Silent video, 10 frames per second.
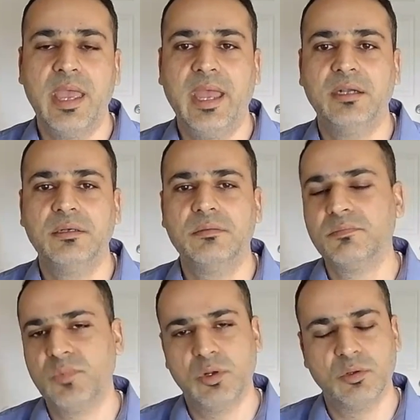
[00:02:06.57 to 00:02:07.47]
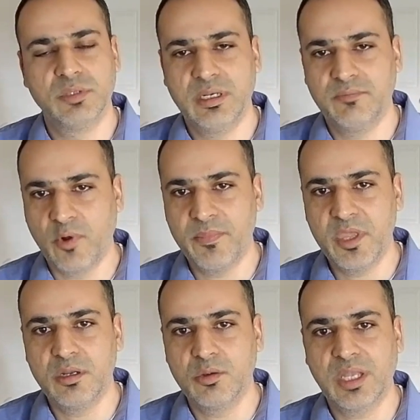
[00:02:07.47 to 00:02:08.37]
And then from
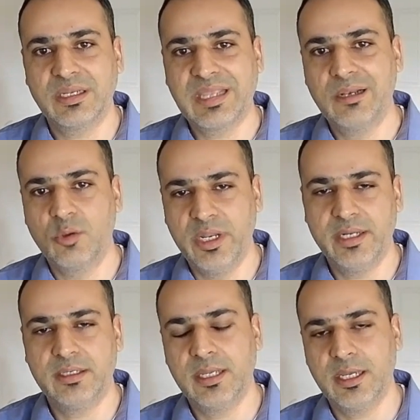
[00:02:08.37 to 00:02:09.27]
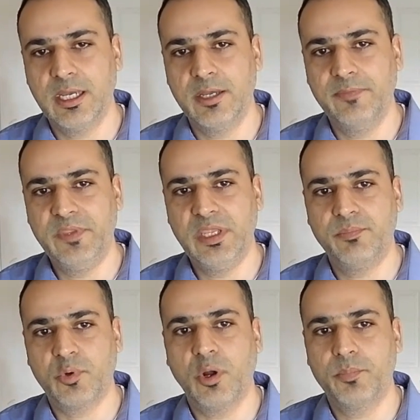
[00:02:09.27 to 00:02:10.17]
there you can calculate
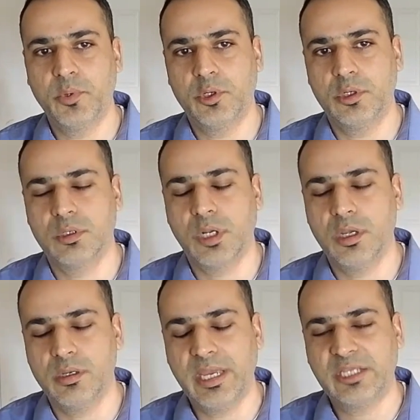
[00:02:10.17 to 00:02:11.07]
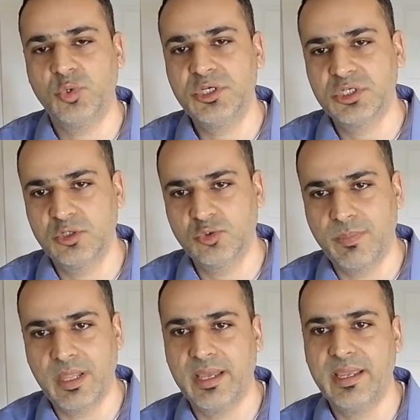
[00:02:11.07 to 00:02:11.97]
the proper actuation to
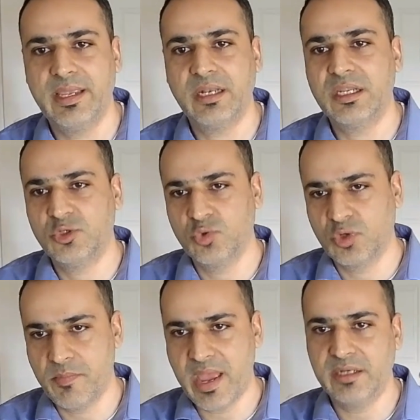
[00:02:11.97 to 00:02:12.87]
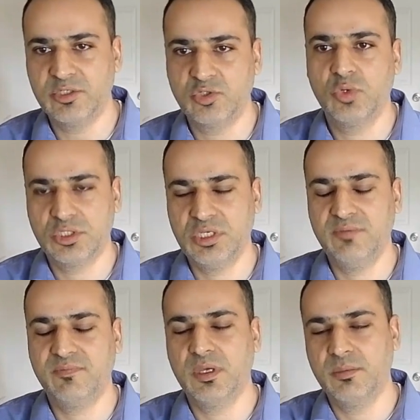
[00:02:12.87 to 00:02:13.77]
apply and issue commands to
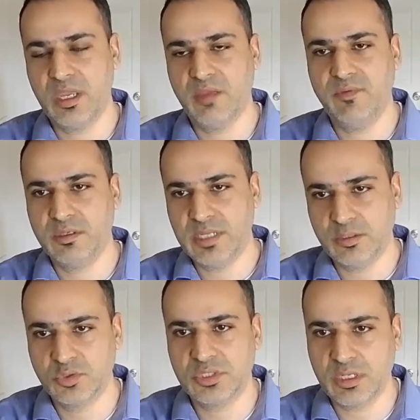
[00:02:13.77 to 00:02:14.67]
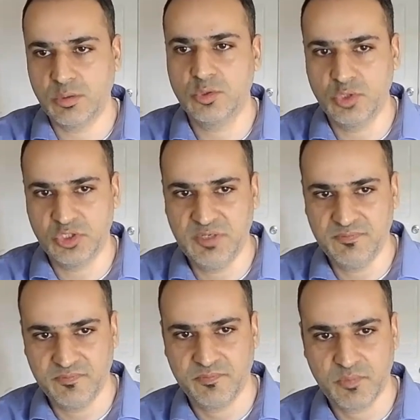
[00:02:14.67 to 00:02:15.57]
achieve the behavior that you set out to
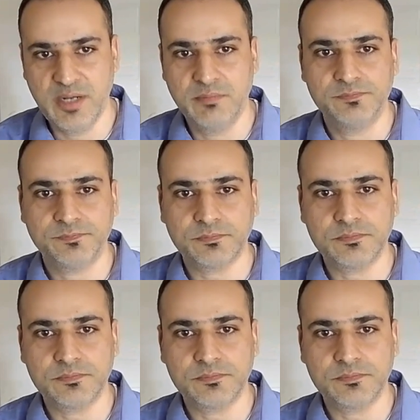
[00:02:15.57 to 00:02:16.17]
achieve, right?